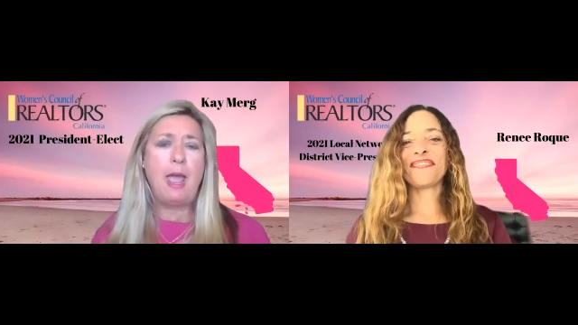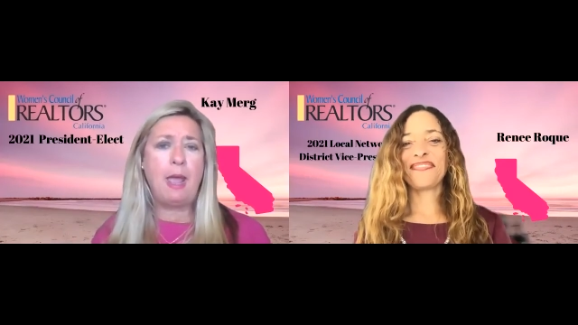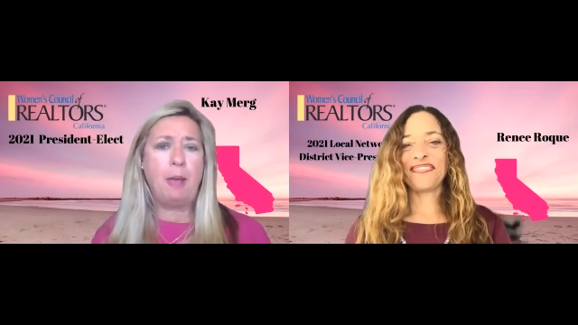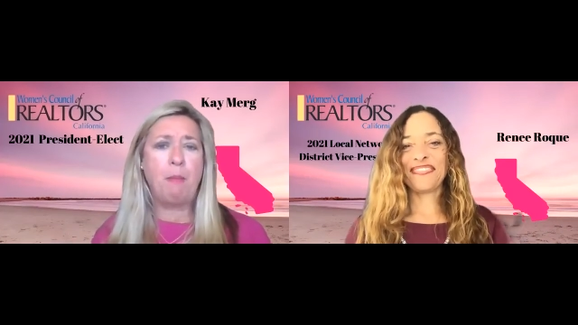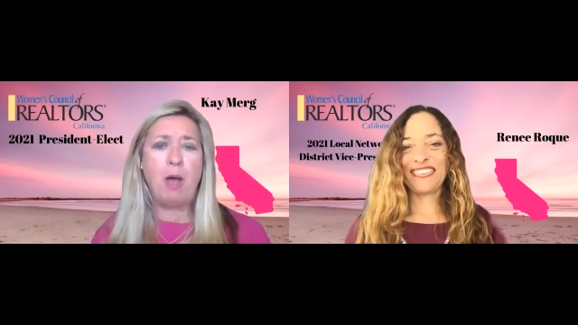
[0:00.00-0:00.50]

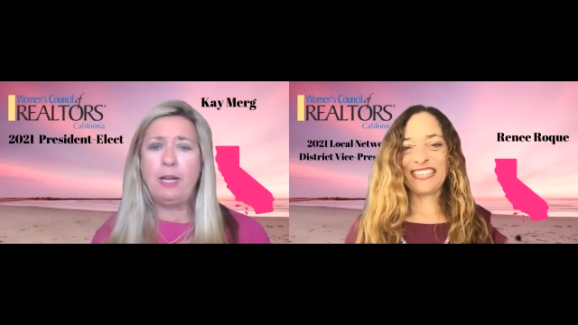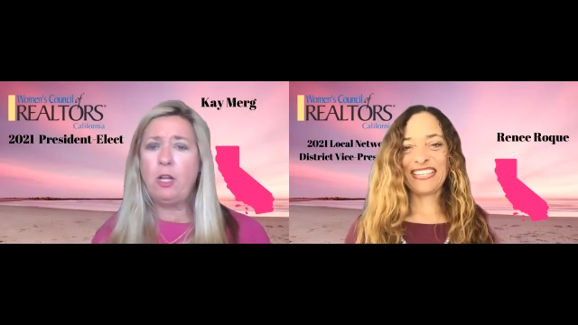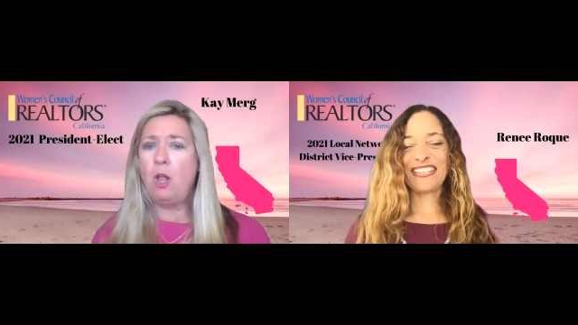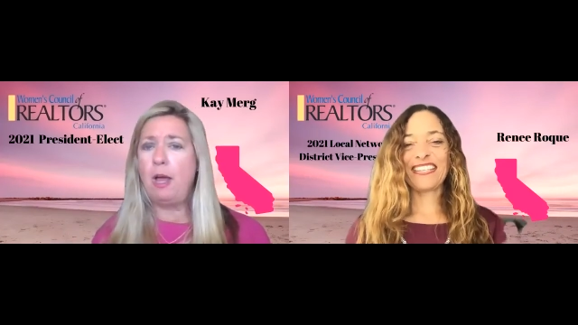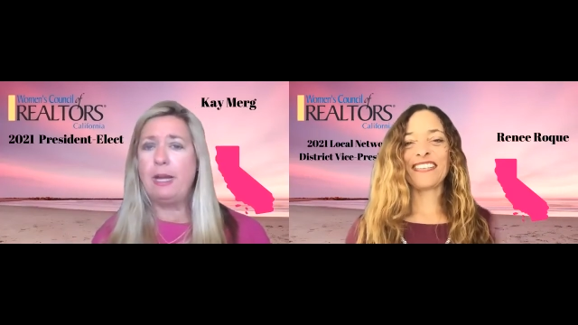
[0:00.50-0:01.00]
Speaker 1: and my
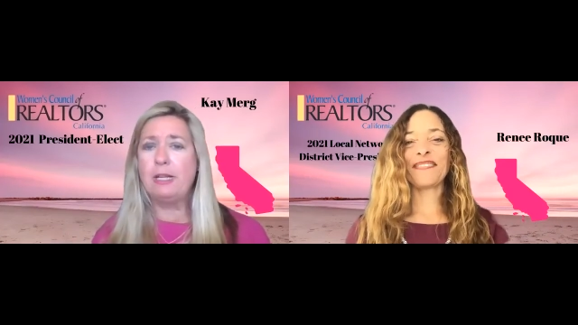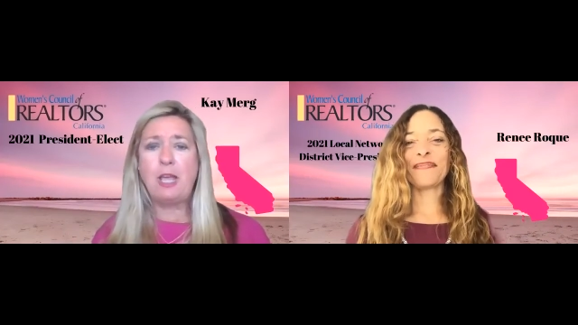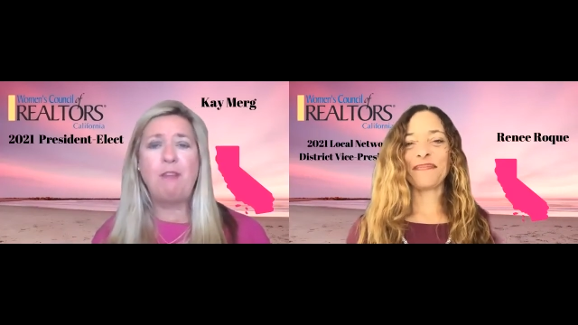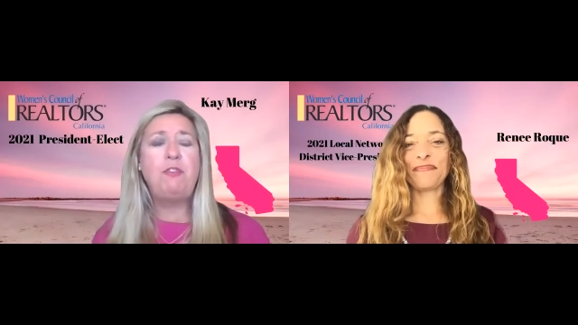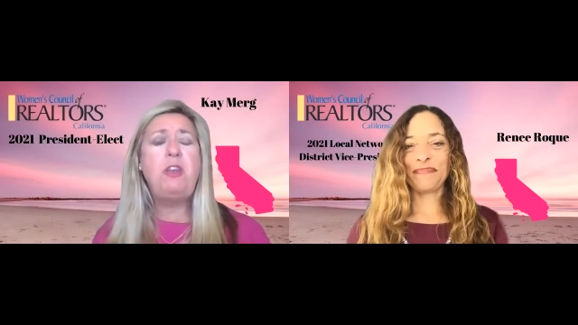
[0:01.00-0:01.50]
clients.
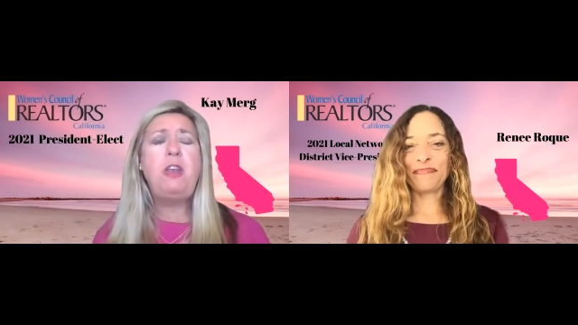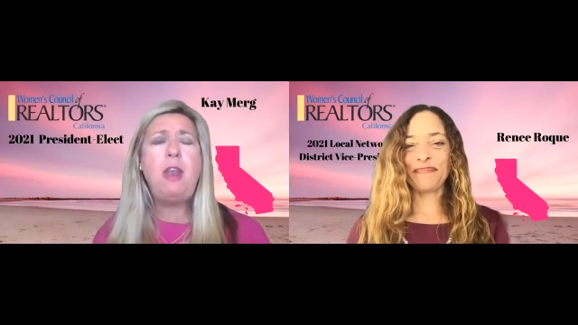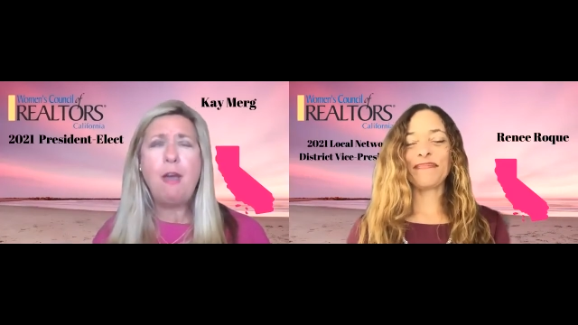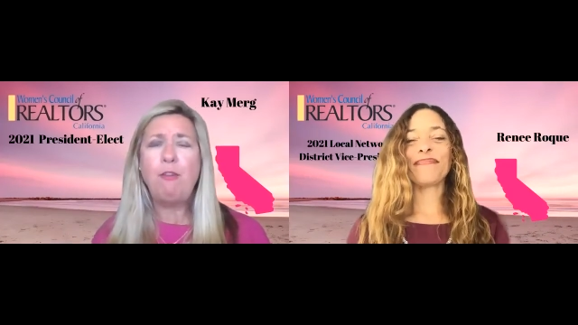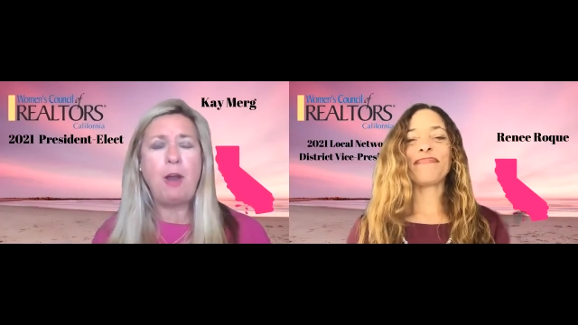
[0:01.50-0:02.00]
I've
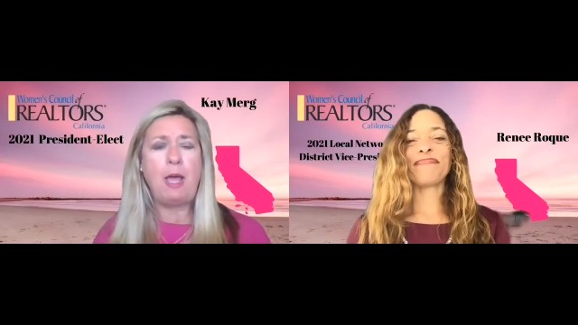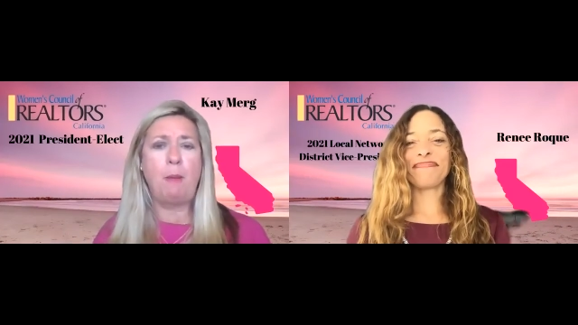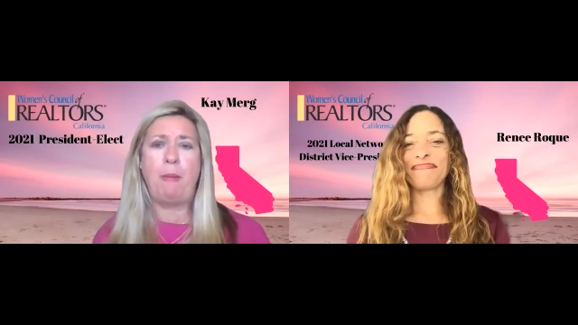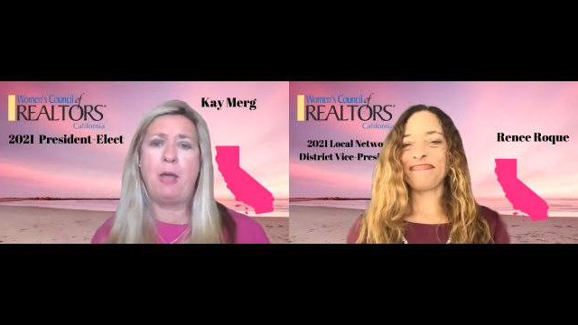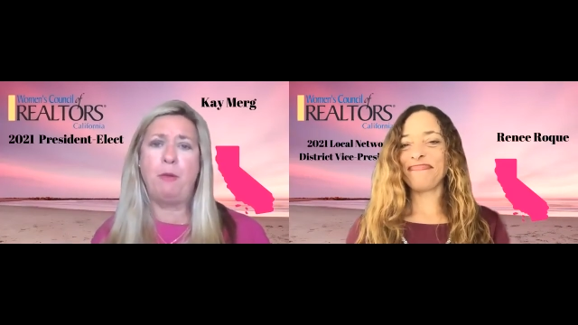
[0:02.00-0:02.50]
never had
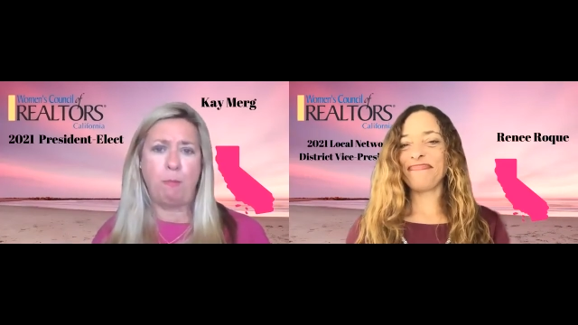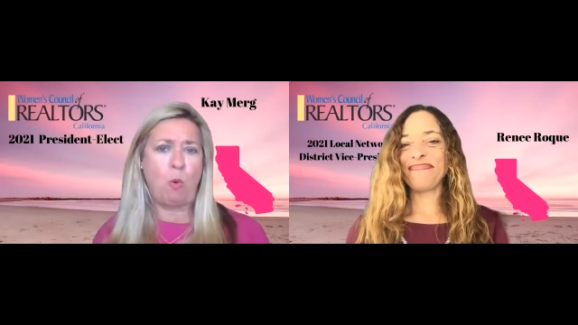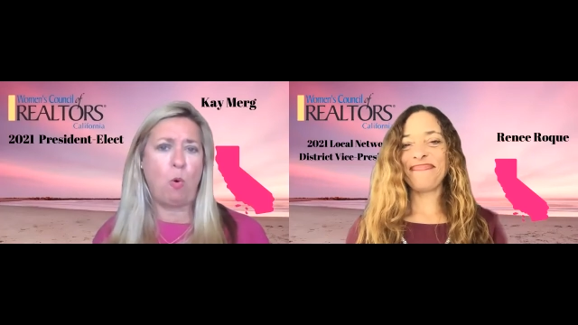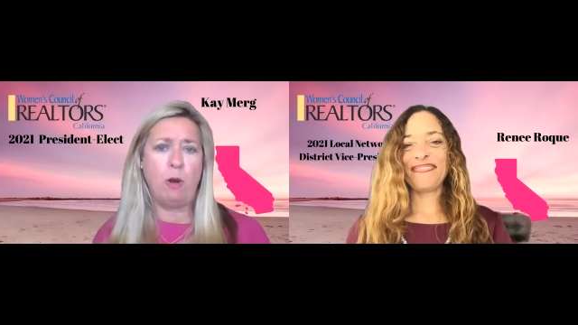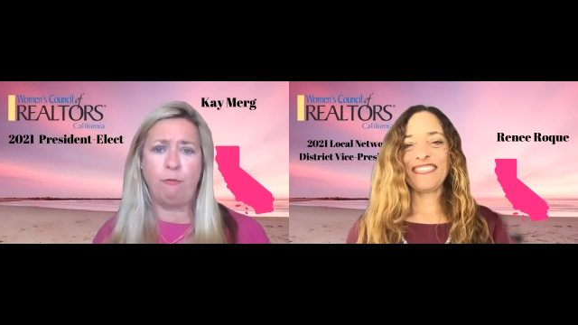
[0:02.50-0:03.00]
a bad
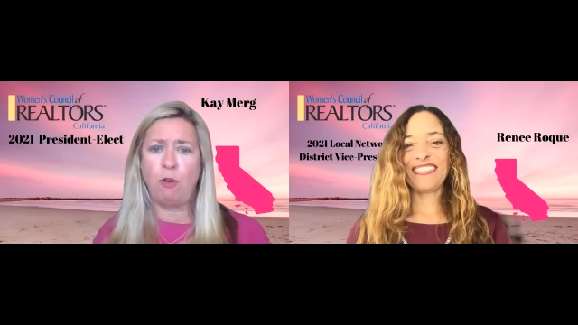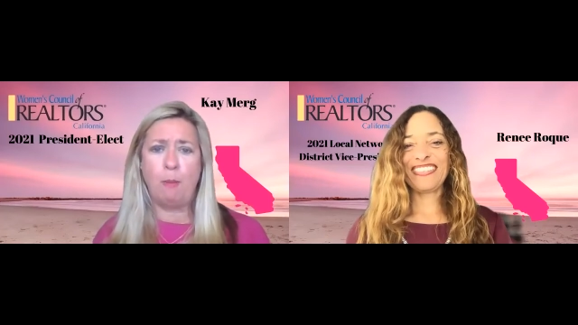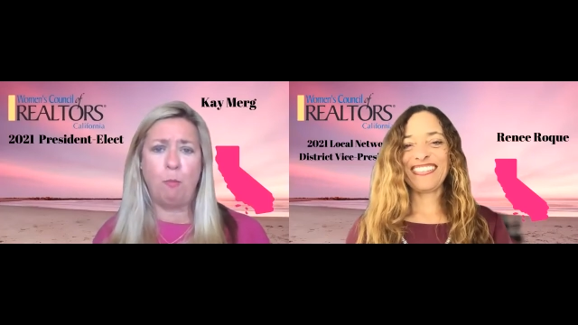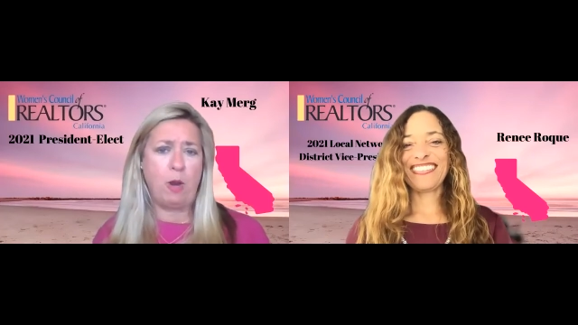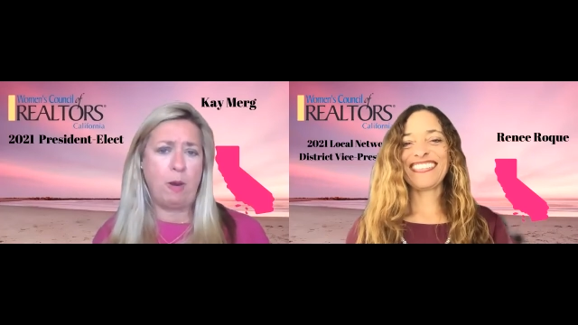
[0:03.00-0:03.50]
report
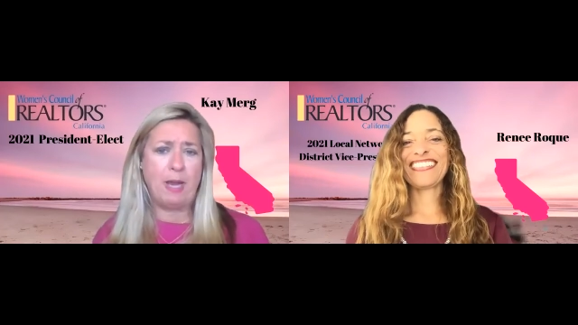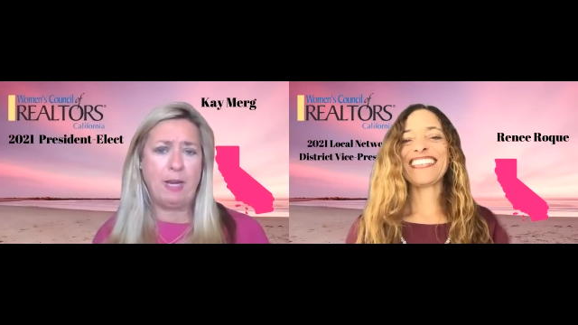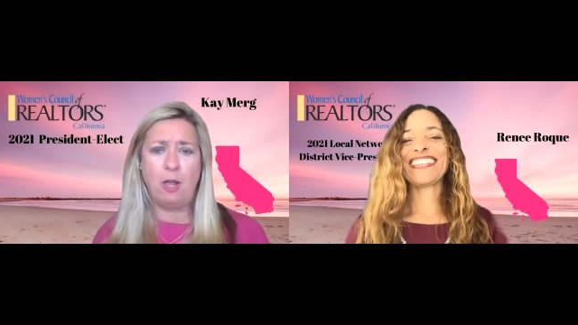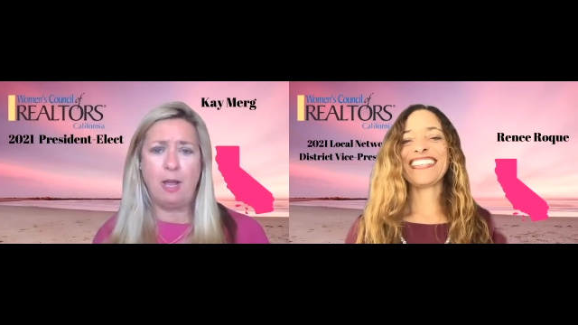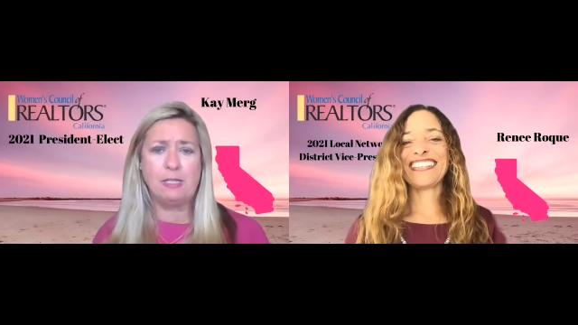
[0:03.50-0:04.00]
from one of my
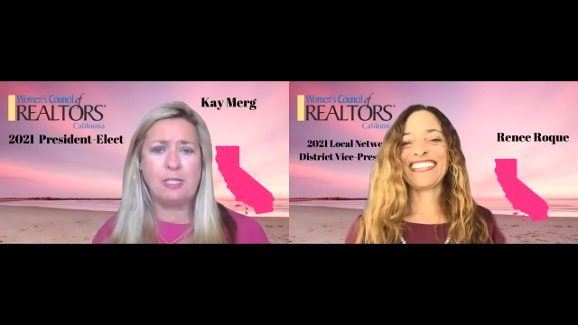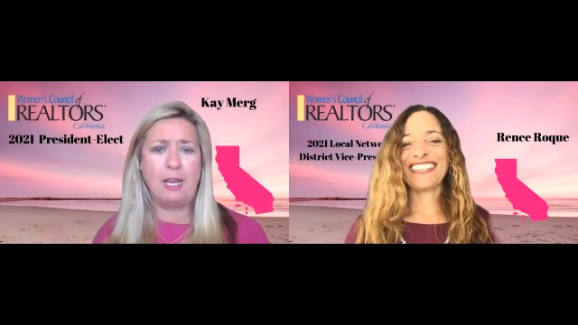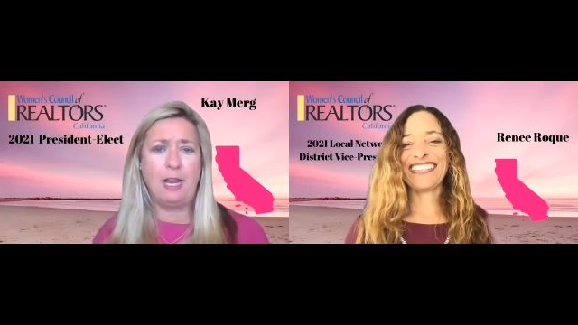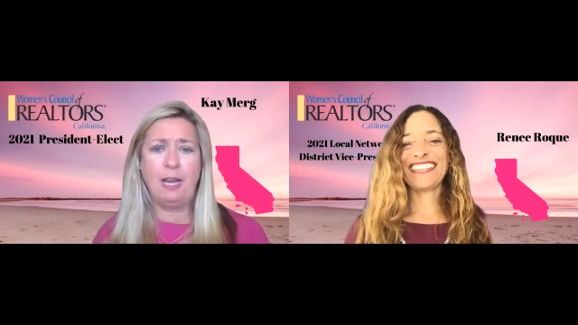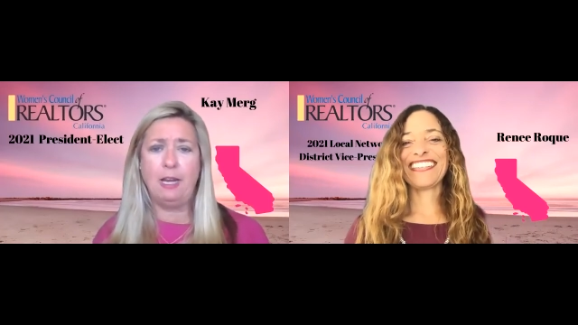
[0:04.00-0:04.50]
clients
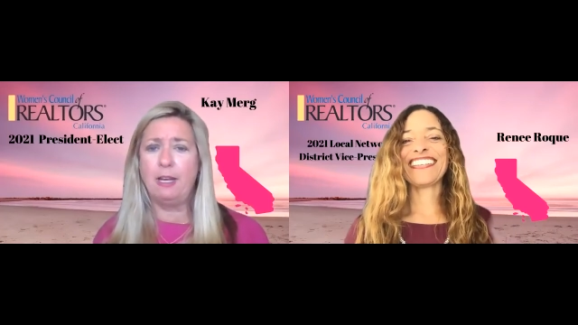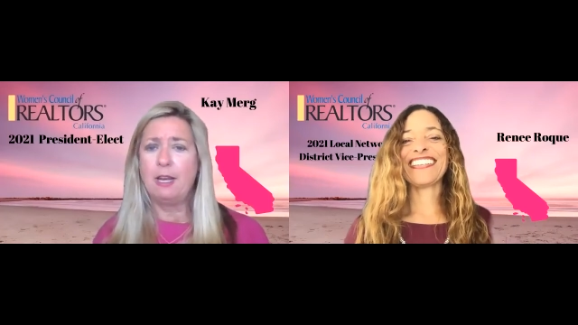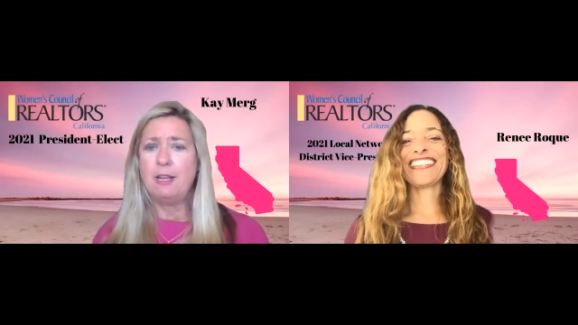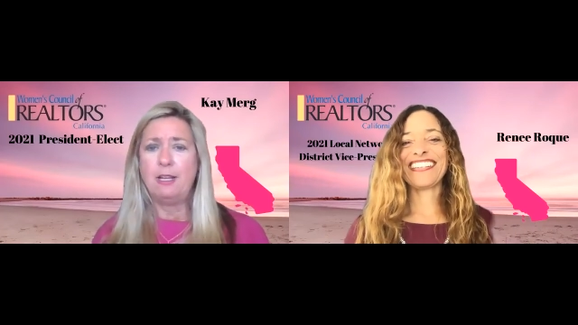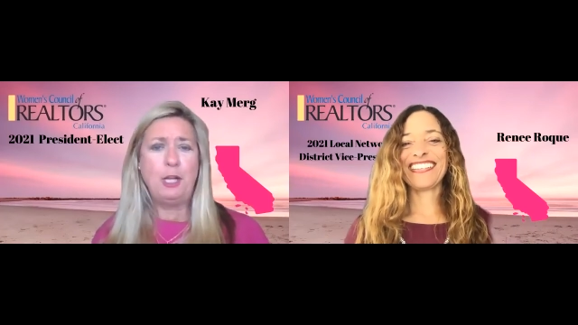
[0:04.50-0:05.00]
saying,